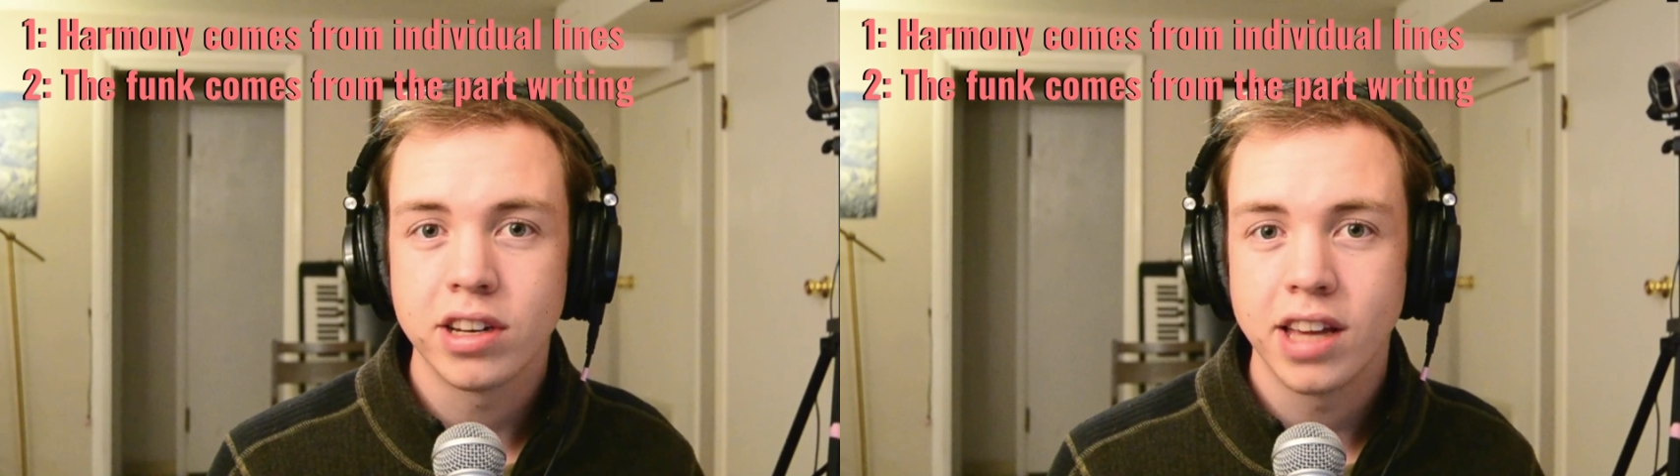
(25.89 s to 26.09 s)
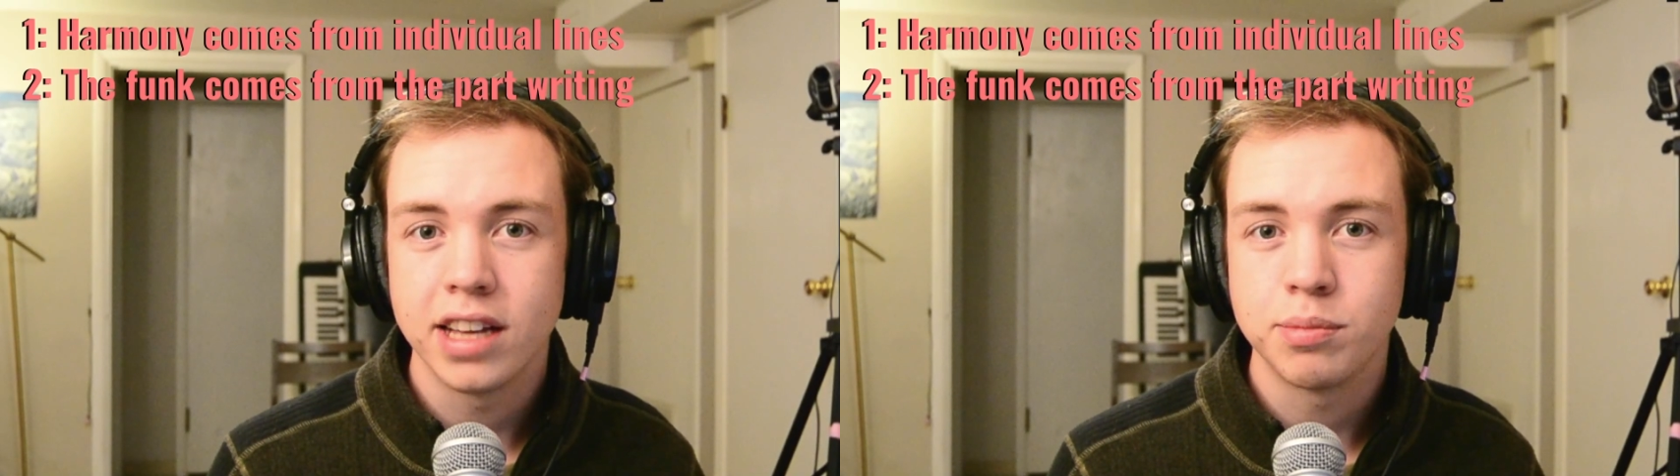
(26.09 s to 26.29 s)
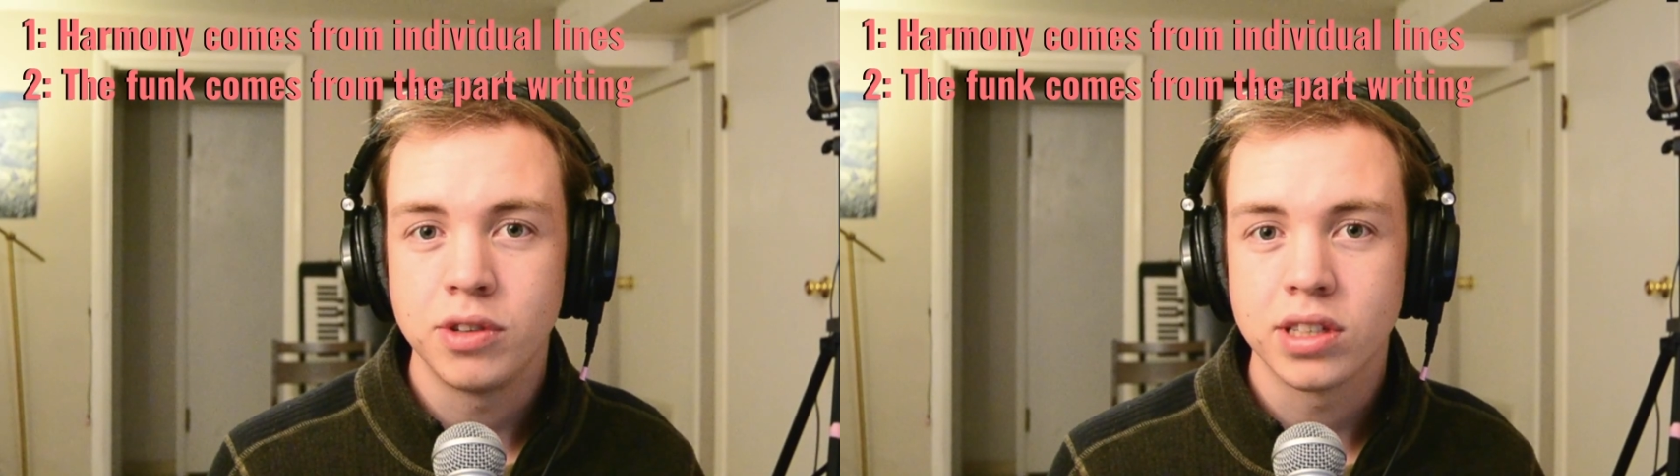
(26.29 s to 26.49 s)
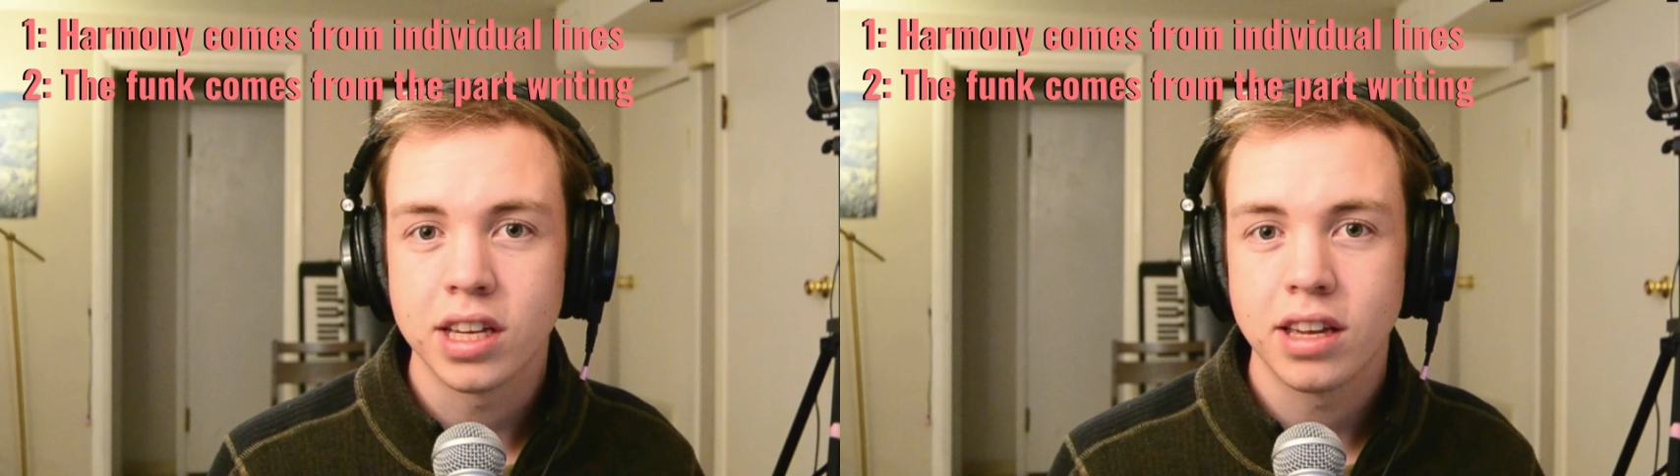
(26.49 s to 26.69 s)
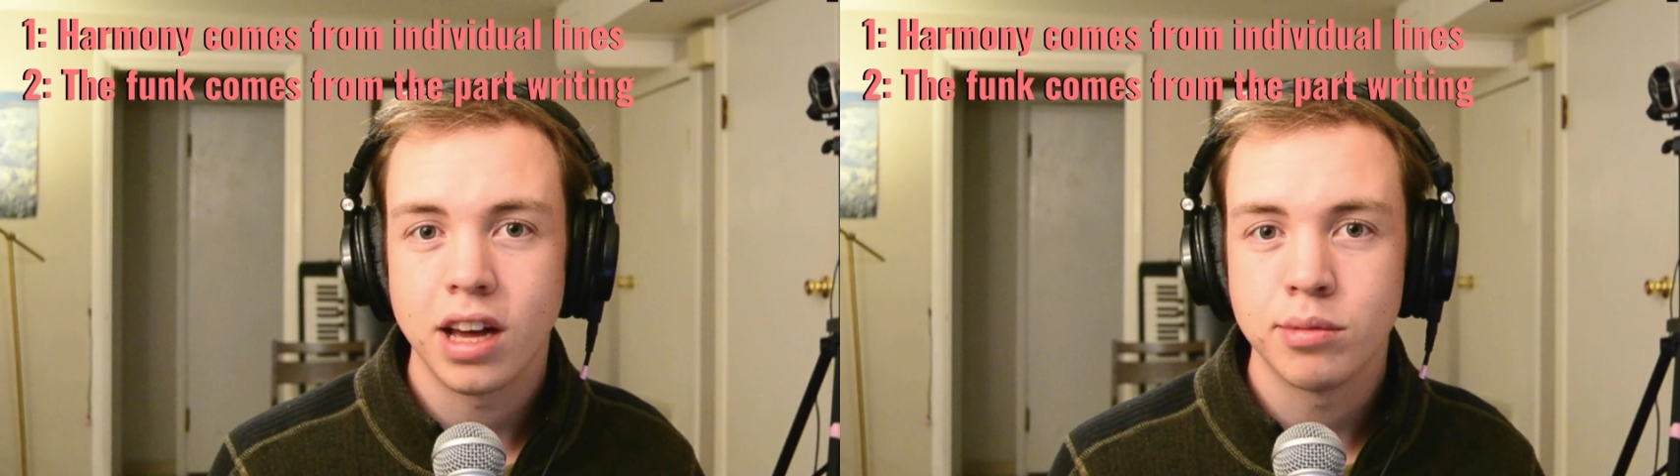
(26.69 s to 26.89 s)
Gaye's
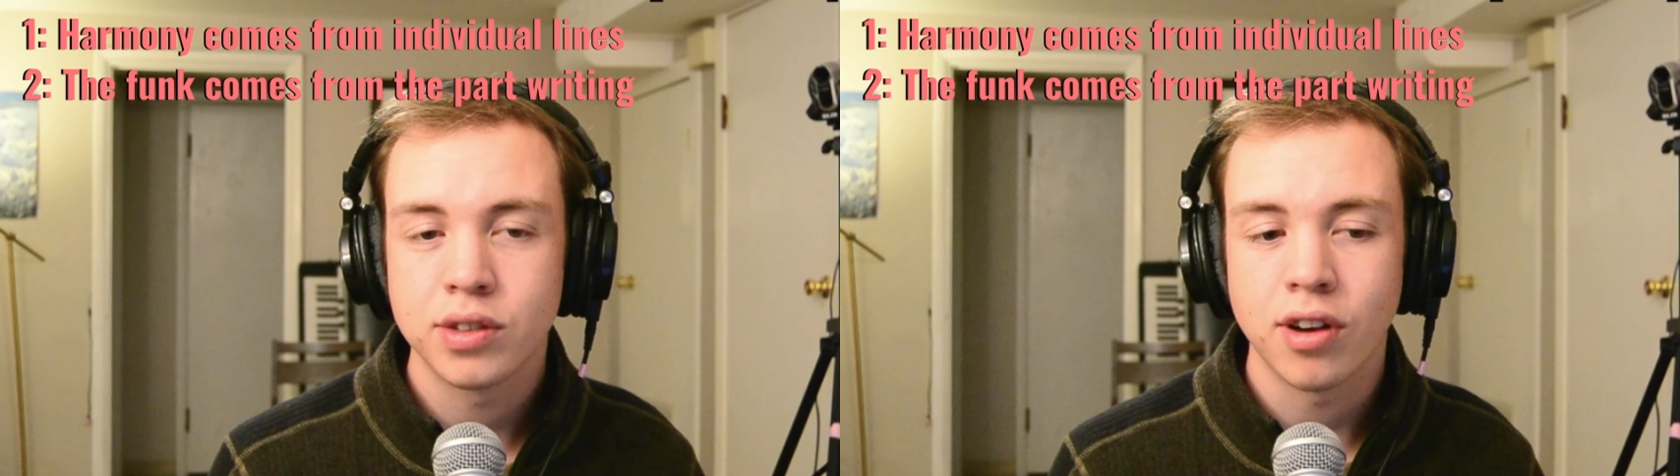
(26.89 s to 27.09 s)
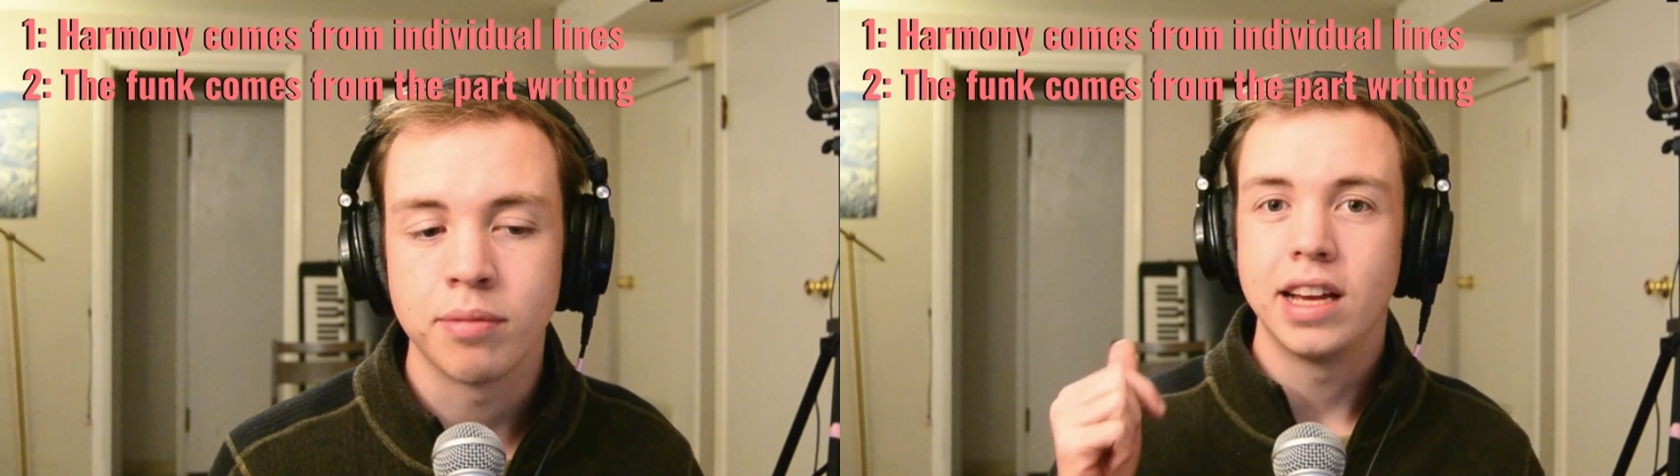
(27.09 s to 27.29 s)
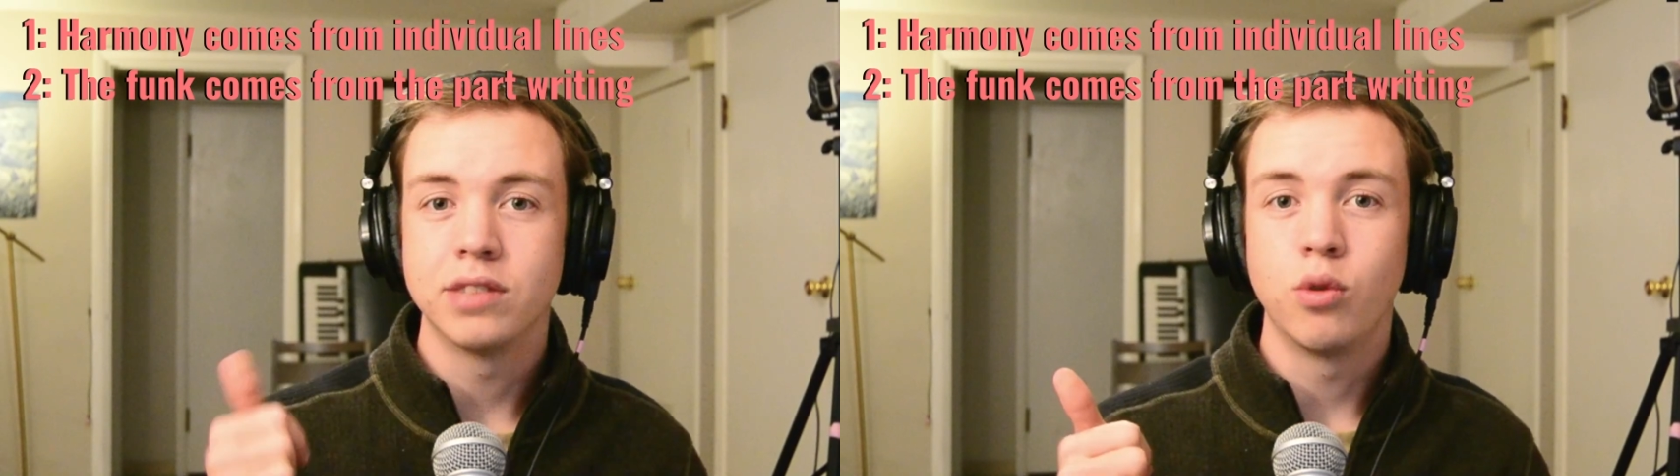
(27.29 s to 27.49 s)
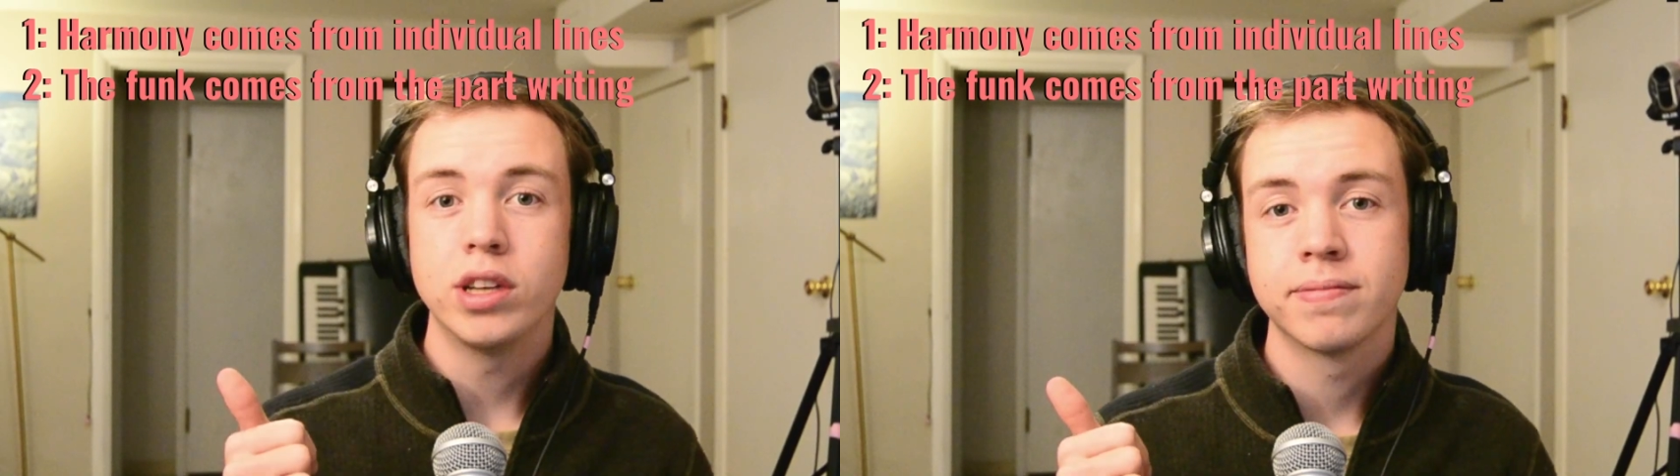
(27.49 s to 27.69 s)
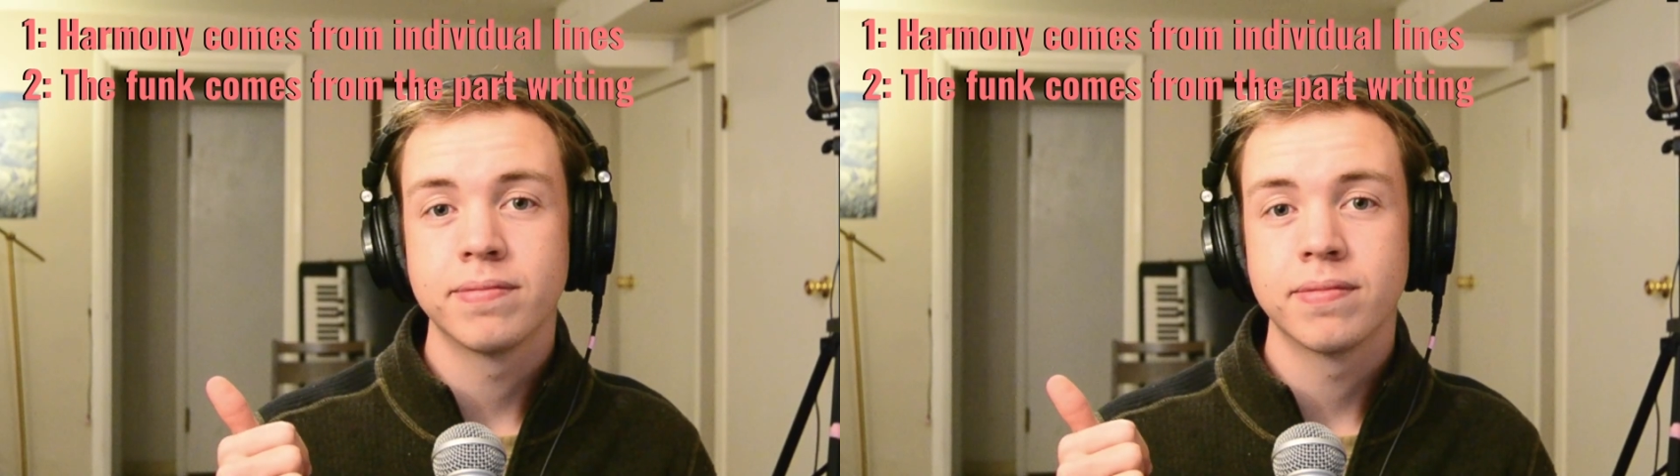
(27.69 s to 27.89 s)
music comes from his voice,